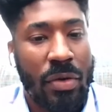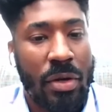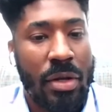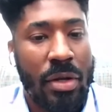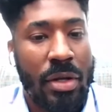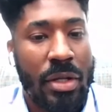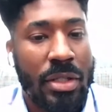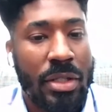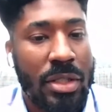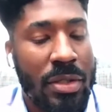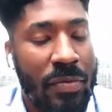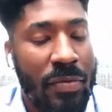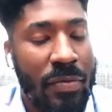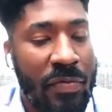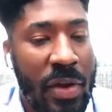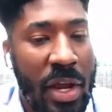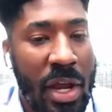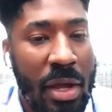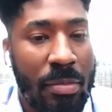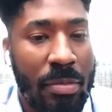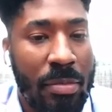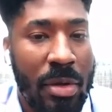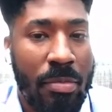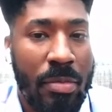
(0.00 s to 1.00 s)
friends and
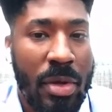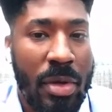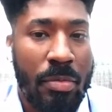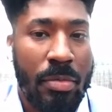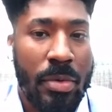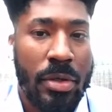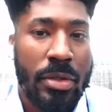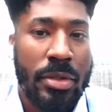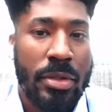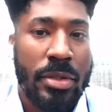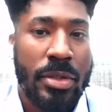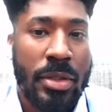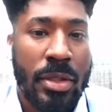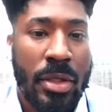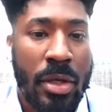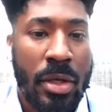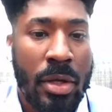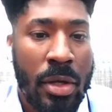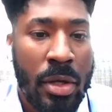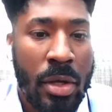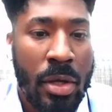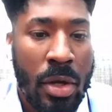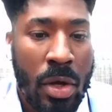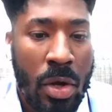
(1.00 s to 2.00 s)
family members
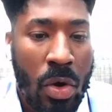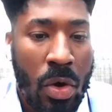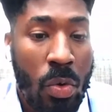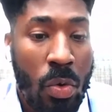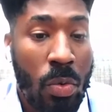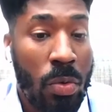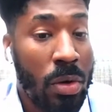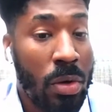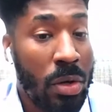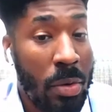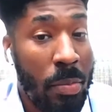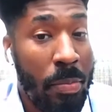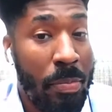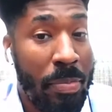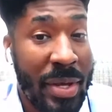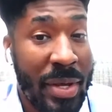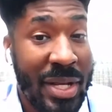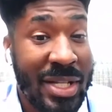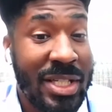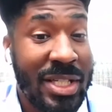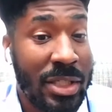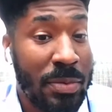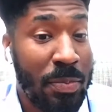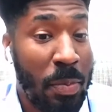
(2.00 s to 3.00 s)
who are their
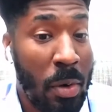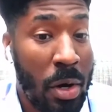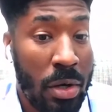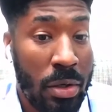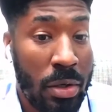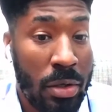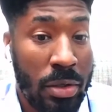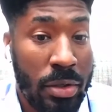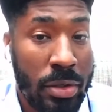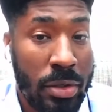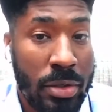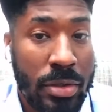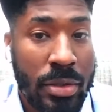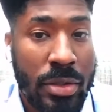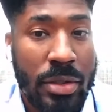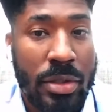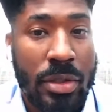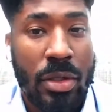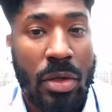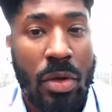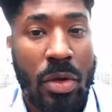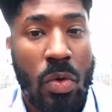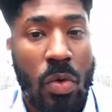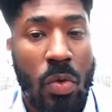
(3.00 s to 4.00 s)
business partners,
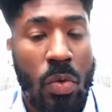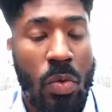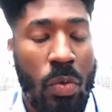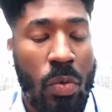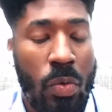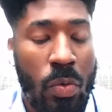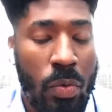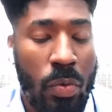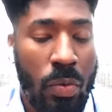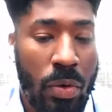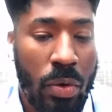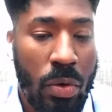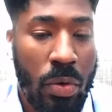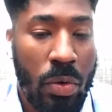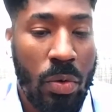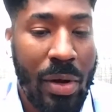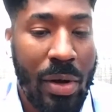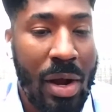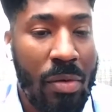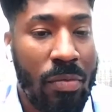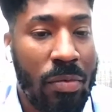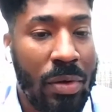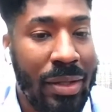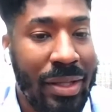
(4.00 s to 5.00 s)
who
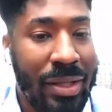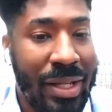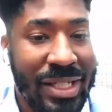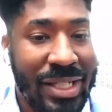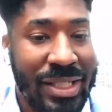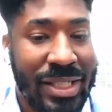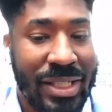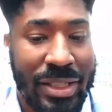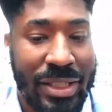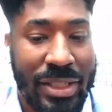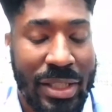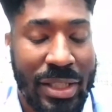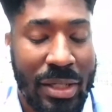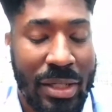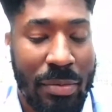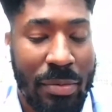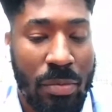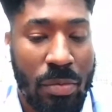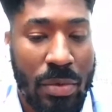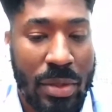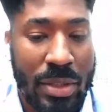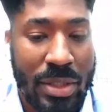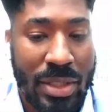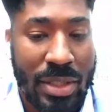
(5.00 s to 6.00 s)
that
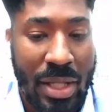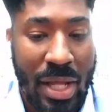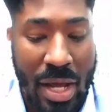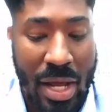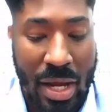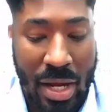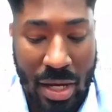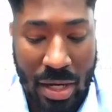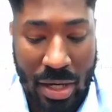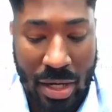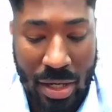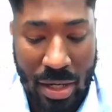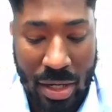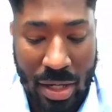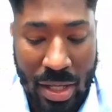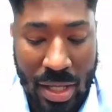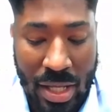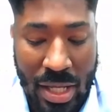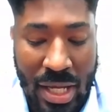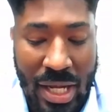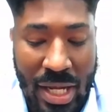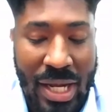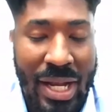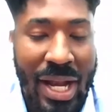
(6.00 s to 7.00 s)
relationship was like
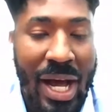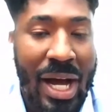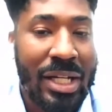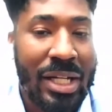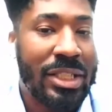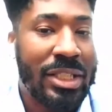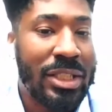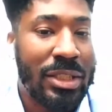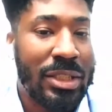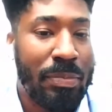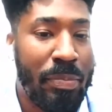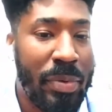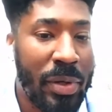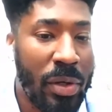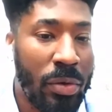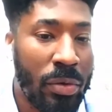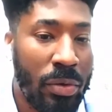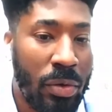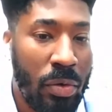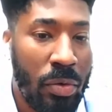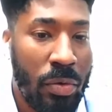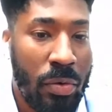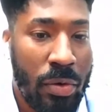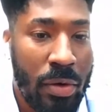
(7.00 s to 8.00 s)
not just
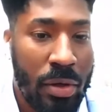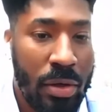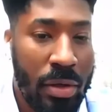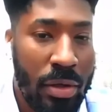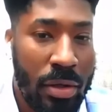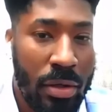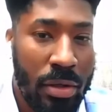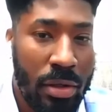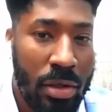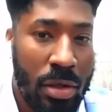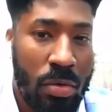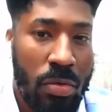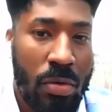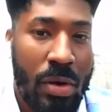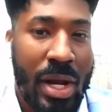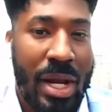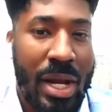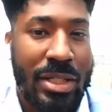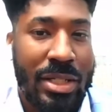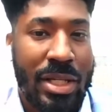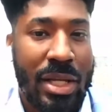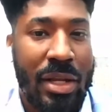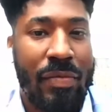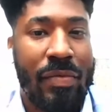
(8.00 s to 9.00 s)
built on
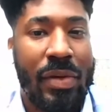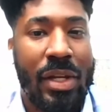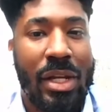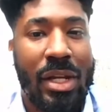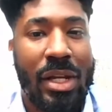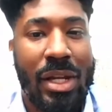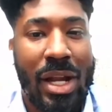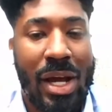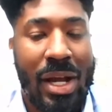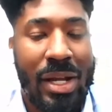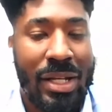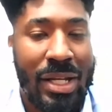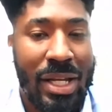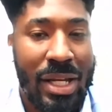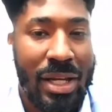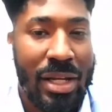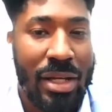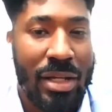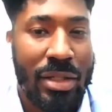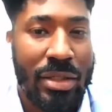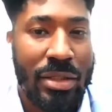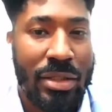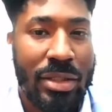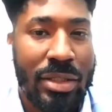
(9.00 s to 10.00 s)
creativity and
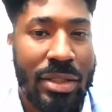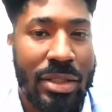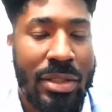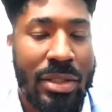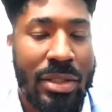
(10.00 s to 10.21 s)
ideas,